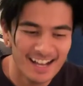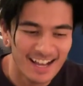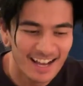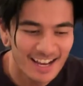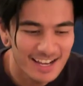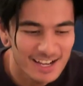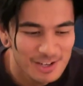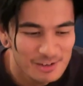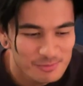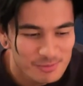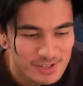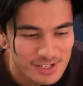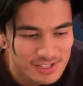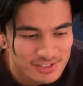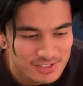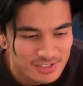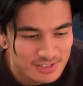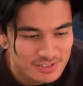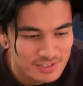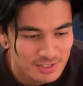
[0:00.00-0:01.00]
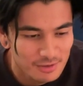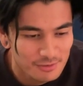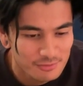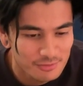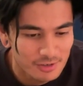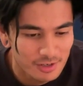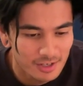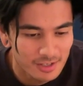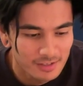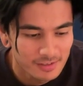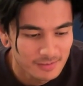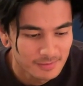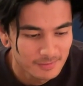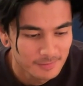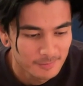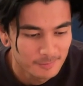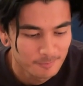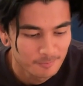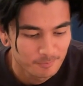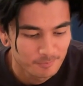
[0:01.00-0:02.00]
I can't pronounce this stuff right.
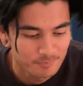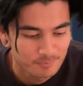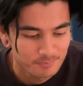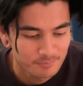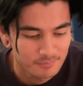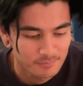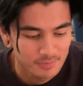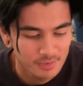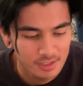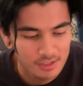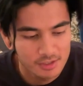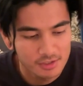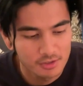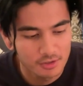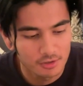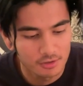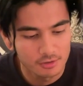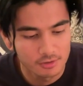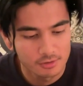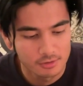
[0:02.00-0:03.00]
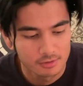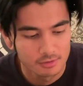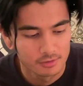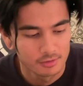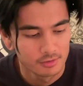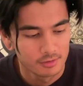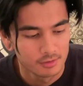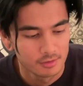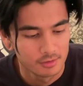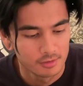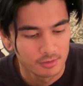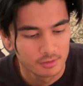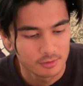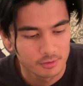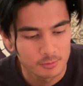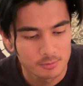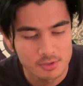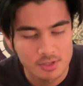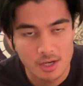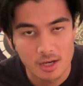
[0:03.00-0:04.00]
There you go.
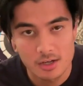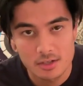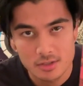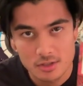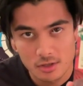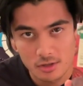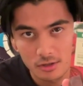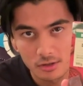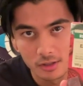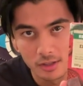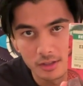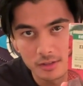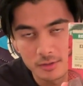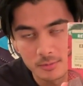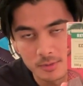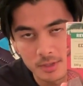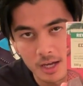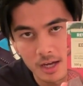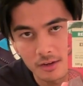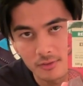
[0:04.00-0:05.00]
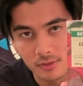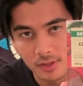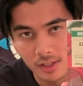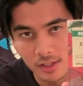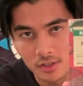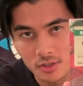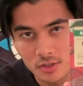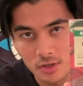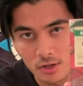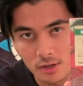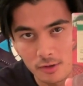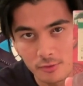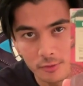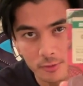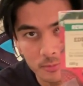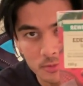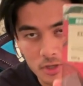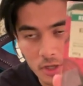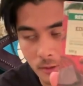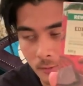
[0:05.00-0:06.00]
Some dark chocolate, some dark vegan chocolate
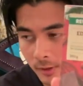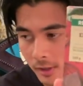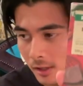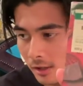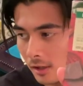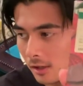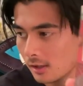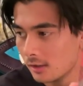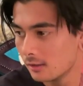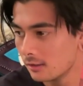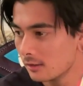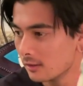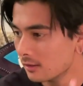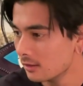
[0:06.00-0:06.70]
from Germany, guys.